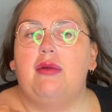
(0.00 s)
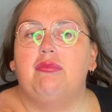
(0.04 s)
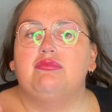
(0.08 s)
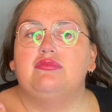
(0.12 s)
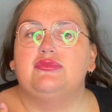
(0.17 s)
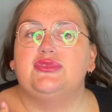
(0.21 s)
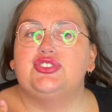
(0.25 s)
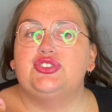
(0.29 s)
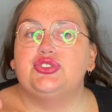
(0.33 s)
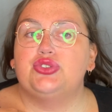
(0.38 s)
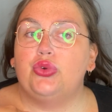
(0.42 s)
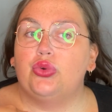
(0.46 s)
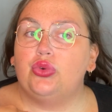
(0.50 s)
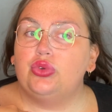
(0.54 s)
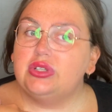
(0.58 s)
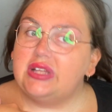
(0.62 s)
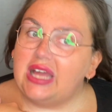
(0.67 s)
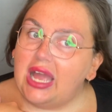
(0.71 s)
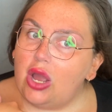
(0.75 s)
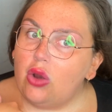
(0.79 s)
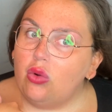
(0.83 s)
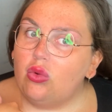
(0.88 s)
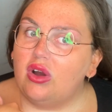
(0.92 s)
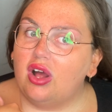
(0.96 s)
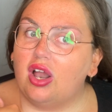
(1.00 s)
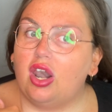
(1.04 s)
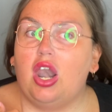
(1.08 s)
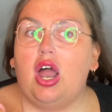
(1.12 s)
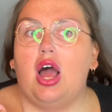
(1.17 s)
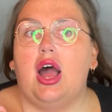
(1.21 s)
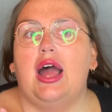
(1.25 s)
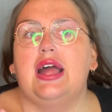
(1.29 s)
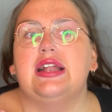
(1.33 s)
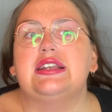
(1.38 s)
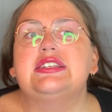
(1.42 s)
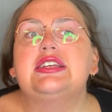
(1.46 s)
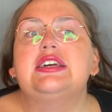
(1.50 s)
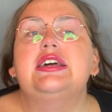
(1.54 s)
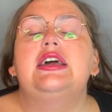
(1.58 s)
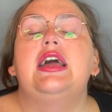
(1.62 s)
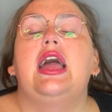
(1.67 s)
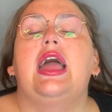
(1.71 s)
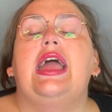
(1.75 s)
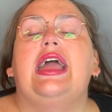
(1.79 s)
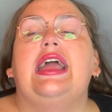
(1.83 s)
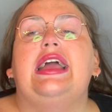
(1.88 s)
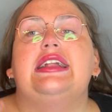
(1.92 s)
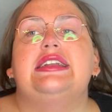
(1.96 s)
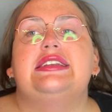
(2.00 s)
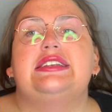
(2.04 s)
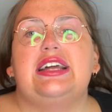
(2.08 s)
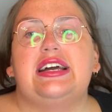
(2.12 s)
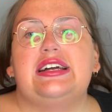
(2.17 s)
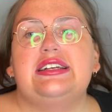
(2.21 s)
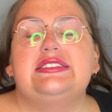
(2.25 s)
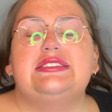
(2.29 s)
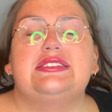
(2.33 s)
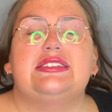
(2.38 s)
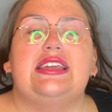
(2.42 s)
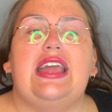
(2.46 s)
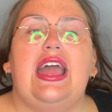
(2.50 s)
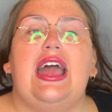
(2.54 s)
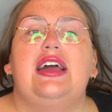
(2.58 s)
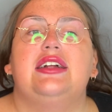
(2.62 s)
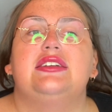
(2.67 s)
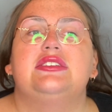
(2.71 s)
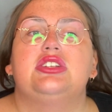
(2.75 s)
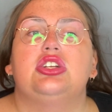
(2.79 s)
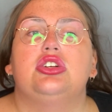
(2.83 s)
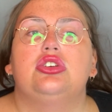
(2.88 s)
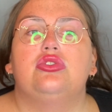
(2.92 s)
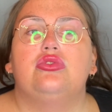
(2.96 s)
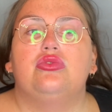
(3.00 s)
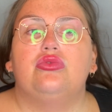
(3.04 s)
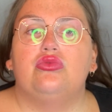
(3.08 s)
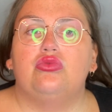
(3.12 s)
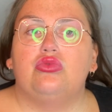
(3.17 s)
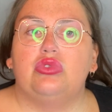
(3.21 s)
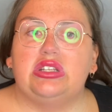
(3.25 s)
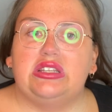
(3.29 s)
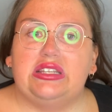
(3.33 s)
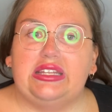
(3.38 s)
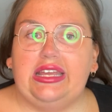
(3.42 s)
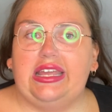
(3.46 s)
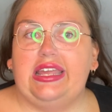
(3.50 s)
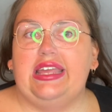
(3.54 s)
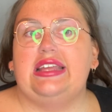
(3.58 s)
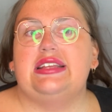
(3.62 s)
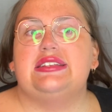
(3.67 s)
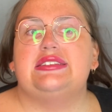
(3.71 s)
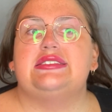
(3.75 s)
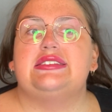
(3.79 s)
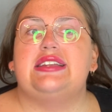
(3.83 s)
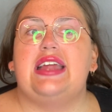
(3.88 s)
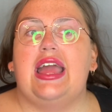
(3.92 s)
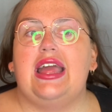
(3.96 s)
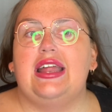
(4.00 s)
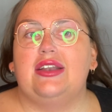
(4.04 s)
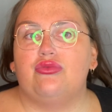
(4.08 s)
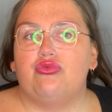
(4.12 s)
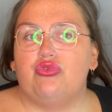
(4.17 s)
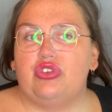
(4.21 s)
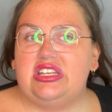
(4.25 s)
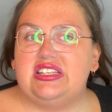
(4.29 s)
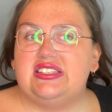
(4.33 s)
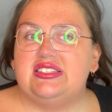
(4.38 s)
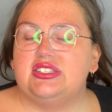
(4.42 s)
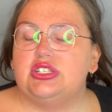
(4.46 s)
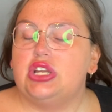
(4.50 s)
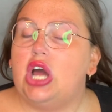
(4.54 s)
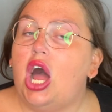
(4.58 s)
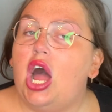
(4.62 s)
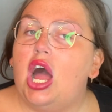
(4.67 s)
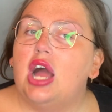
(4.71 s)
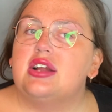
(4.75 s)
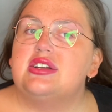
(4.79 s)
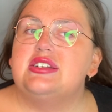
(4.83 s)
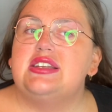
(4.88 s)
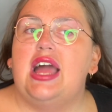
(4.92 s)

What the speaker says: sold out a lot. It does get released and restocked.